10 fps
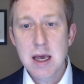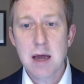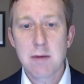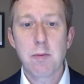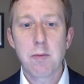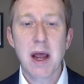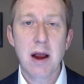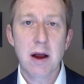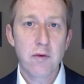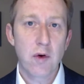and
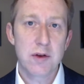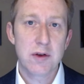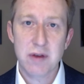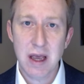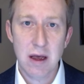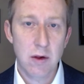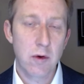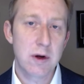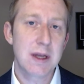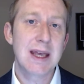prepare for a sale
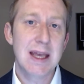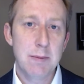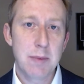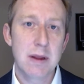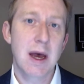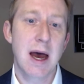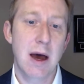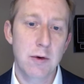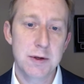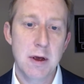or to keep the
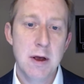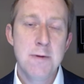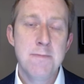house?